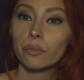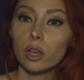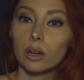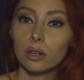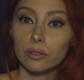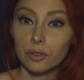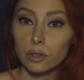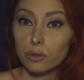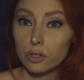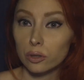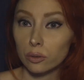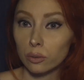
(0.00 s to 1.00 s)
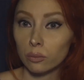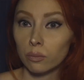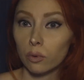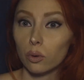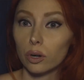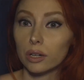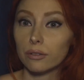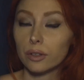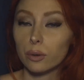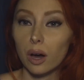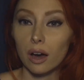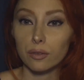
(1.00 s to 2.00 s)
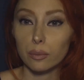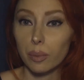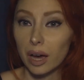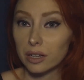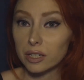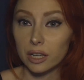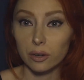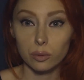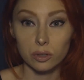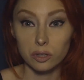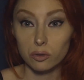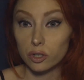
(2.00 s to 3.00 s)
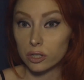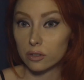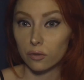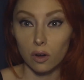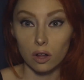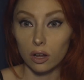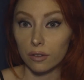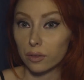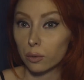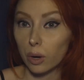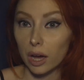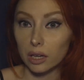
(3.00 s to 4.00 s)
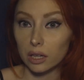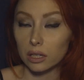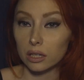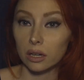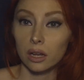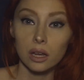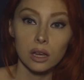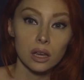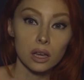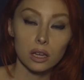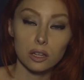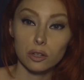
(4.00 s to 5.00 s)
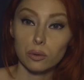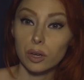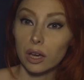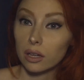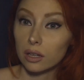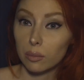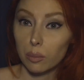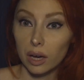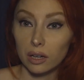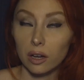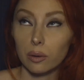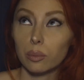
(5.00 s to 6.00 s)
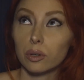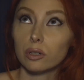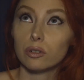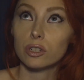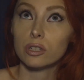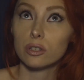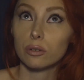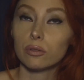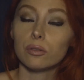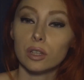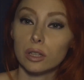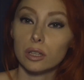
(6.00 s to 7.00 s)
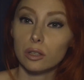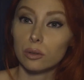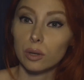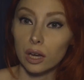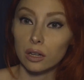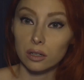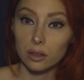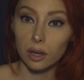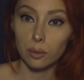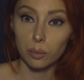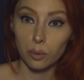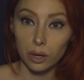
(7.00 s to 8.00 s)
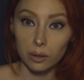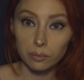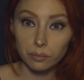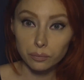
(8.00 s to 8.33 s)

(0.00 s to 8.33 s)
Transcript: but if you do, or if you have a bad day where you just fall off the wagon and you can't get back up, or you just don't feel like you can at that point,